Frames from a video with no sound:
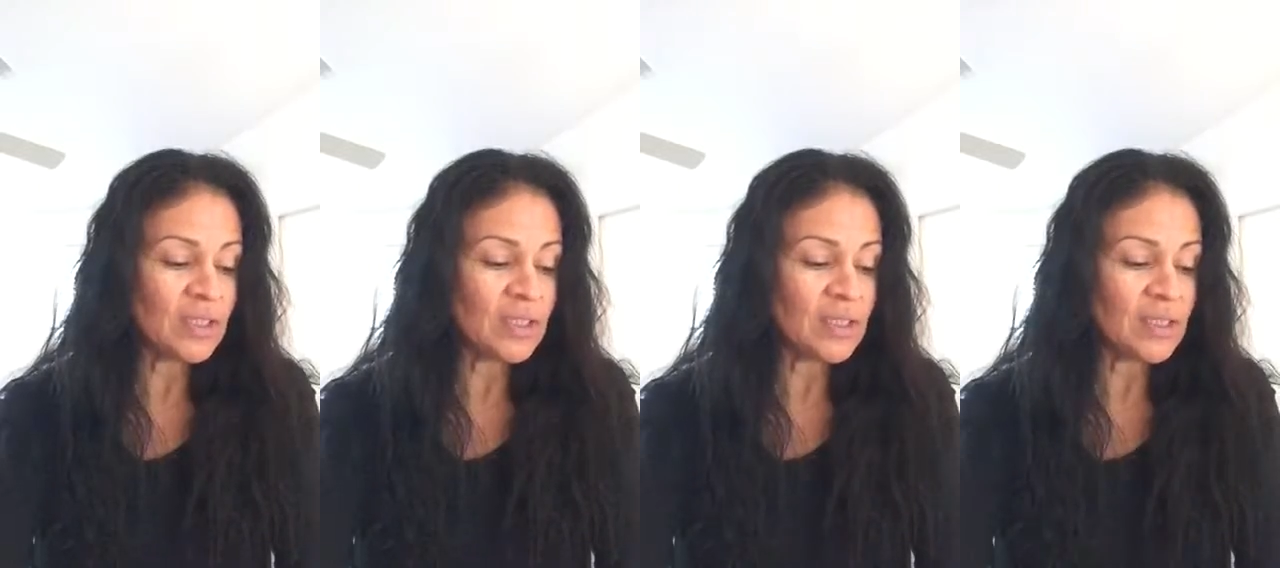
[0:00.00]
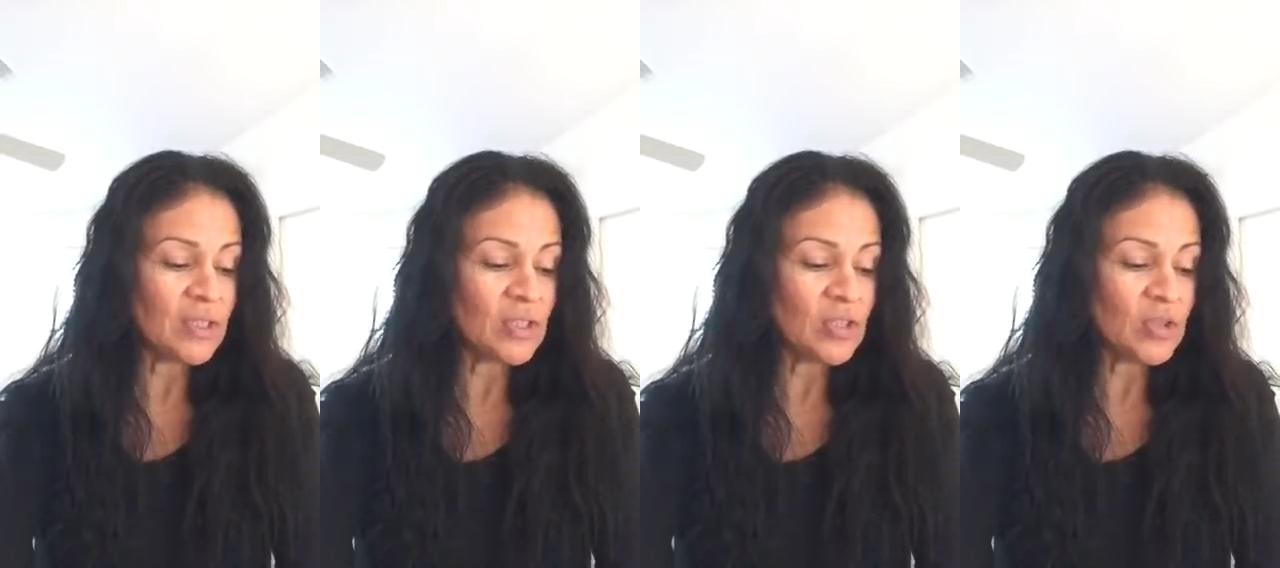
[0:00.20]

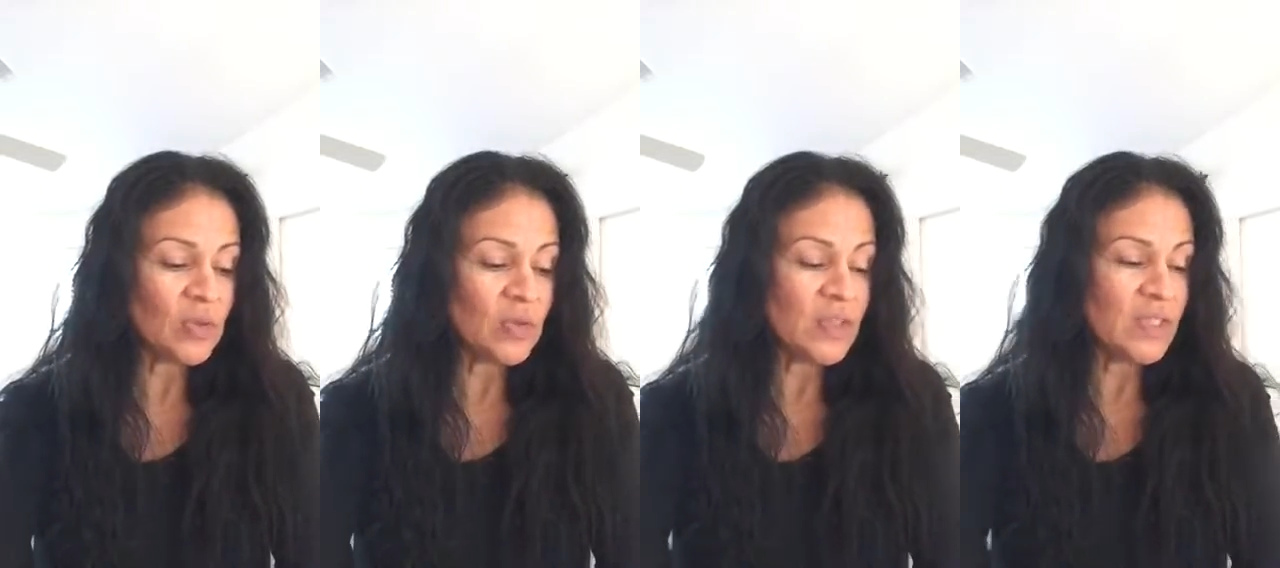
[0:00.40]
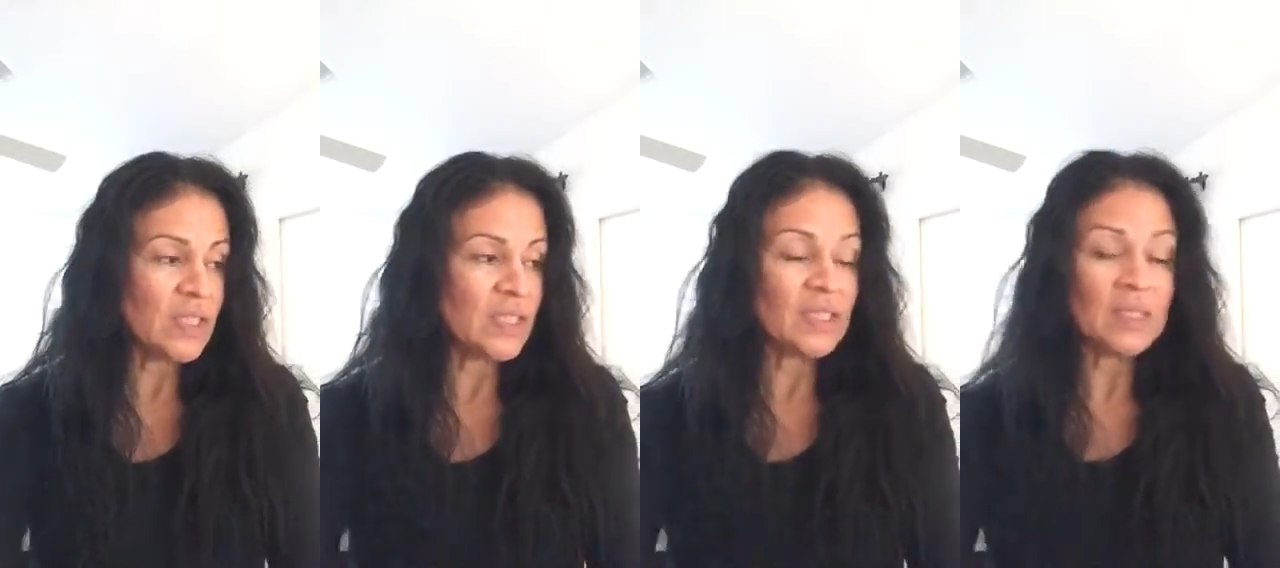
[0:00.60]
is
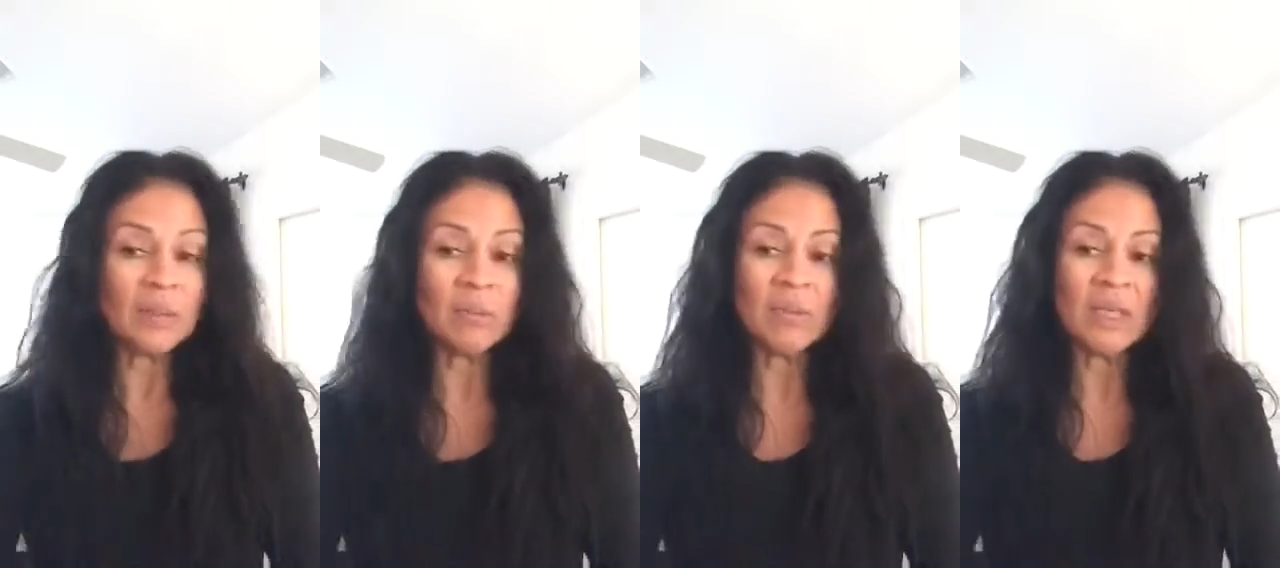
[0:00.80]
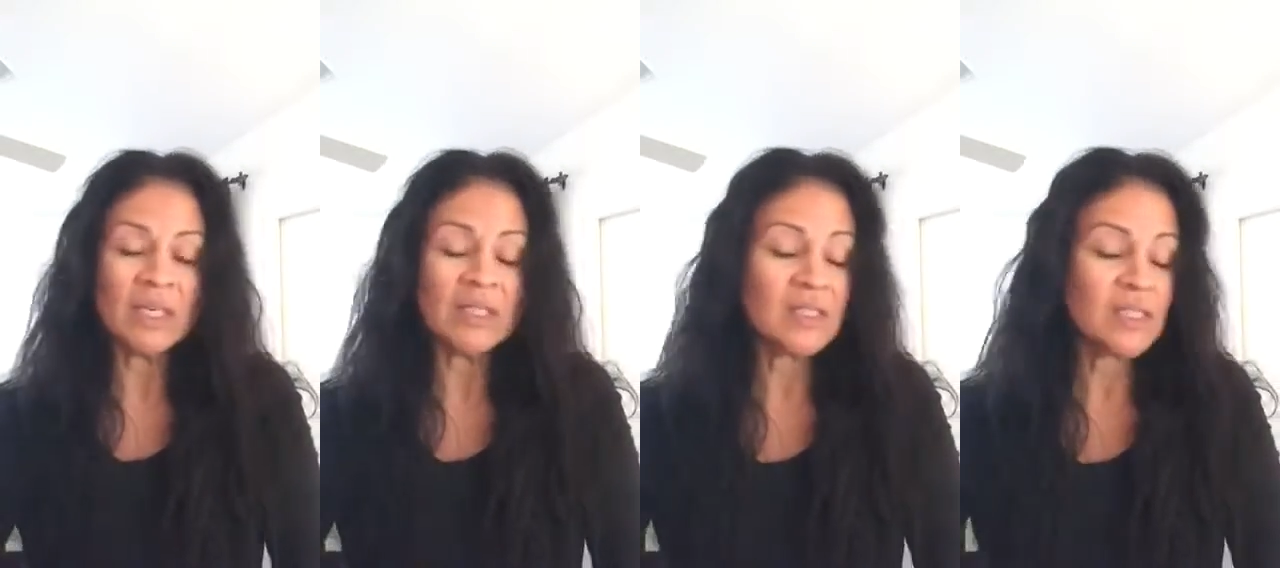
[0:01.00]
using
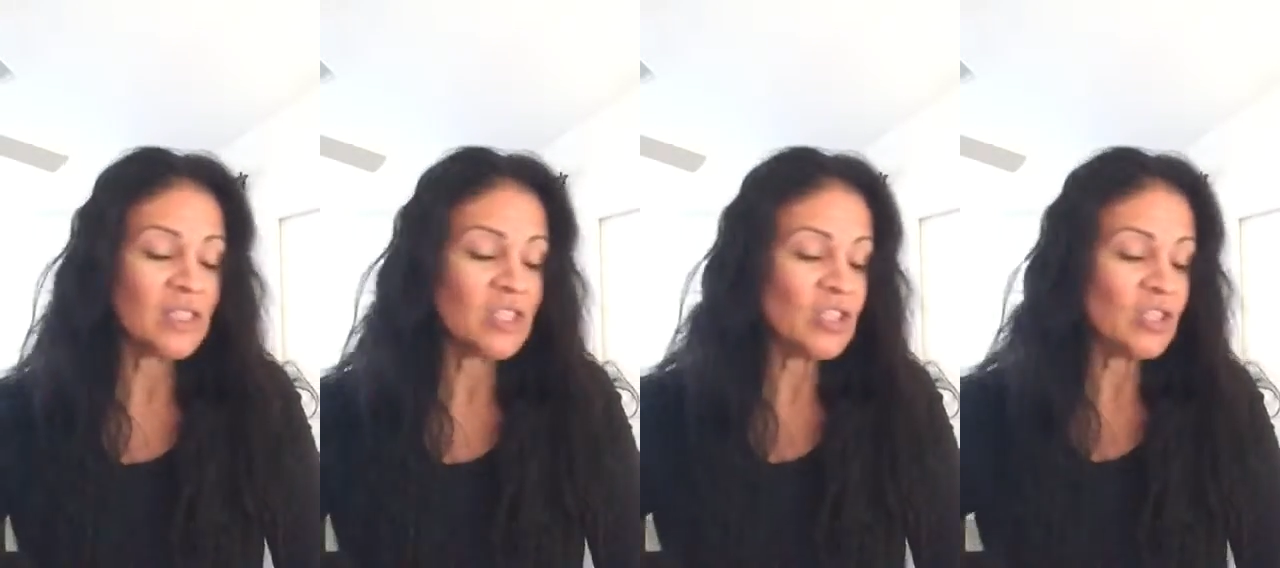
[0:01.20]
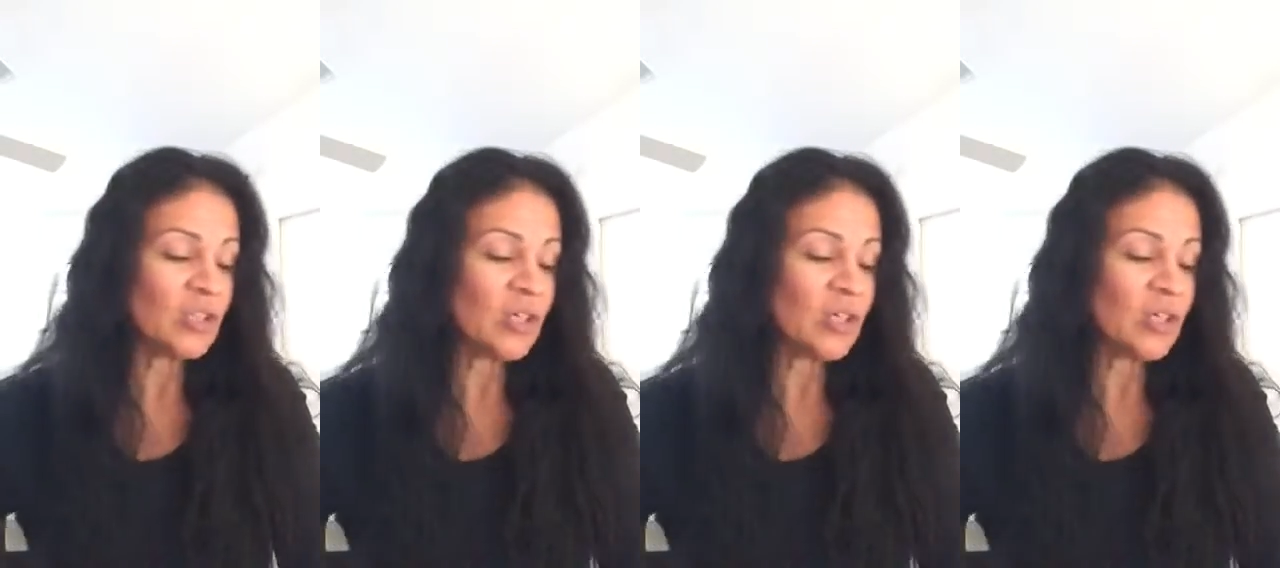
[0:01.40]
the mason